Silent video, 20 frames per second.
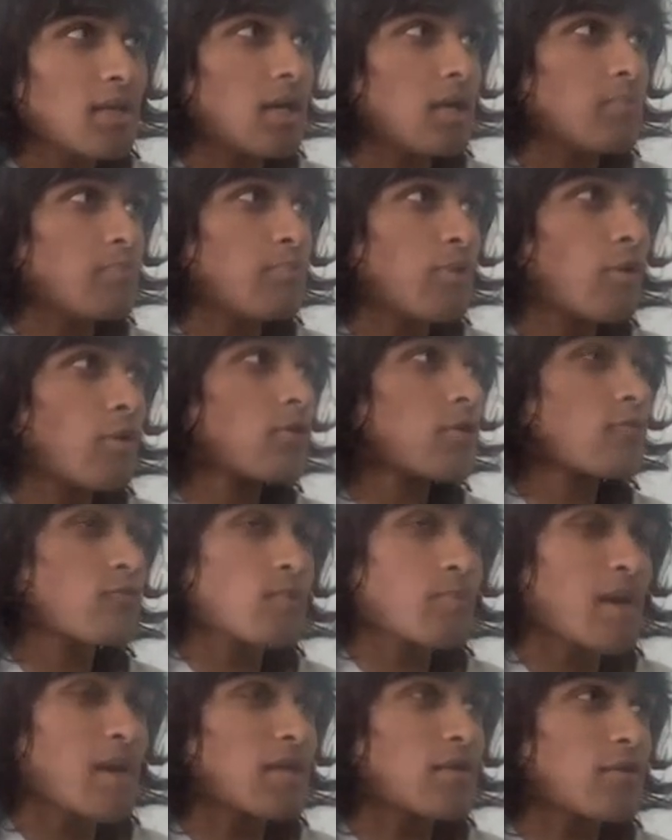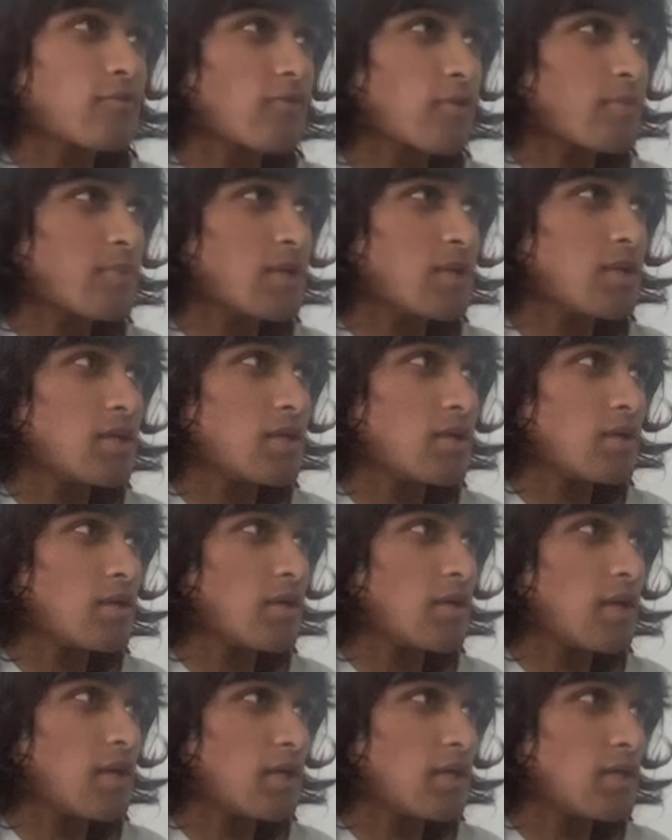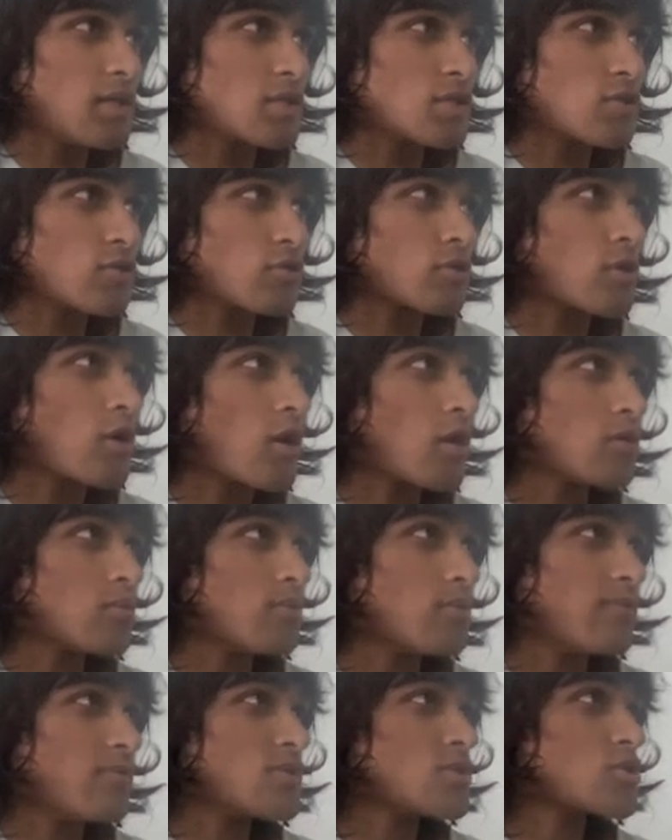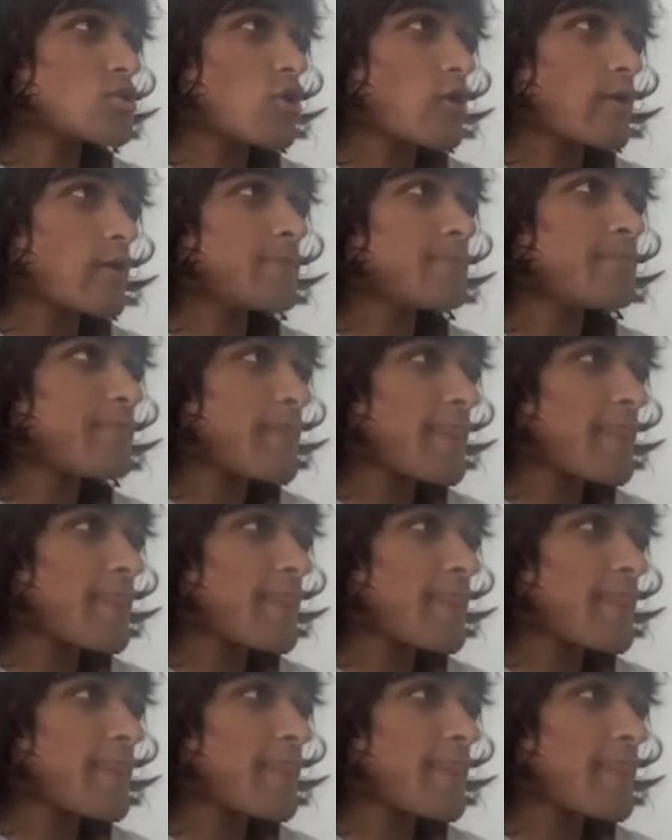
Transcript: and pull the remainder from it in this third column of this chart.